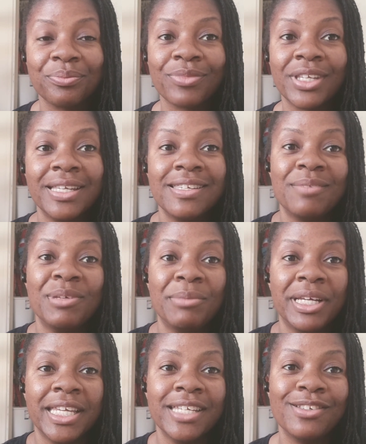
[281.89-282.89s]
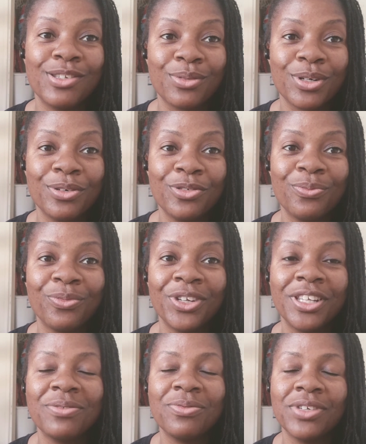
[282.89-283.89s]
Hence, I'm in my kids' room,
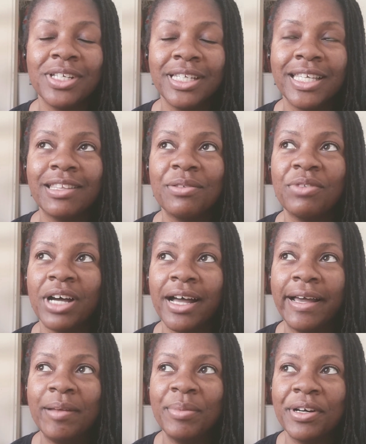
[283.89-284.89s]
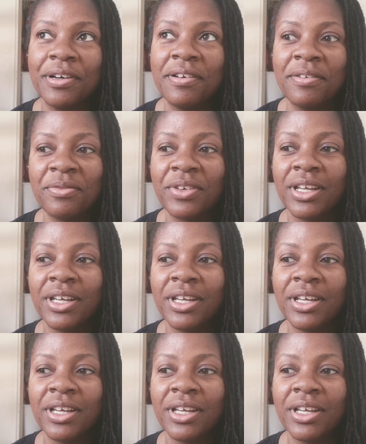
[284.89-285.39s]
really feeling the vibe of